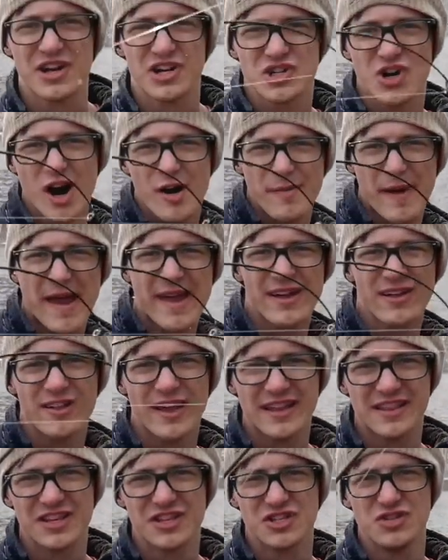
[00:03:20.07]
a sharp angle
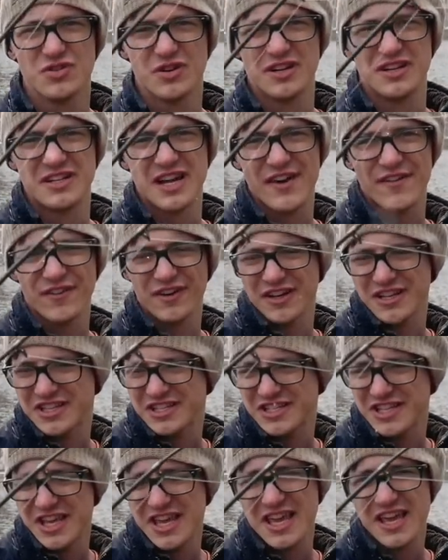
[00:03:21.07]
like this you can definitely
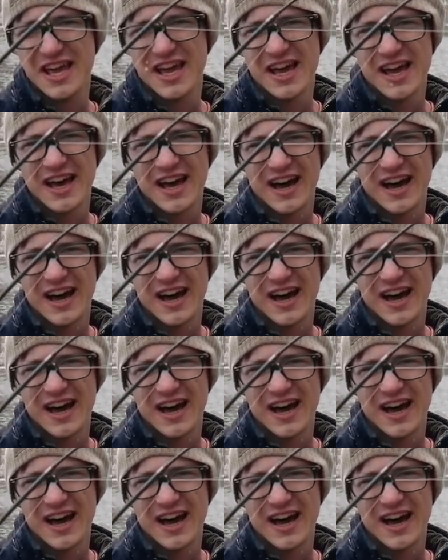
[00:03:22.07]
see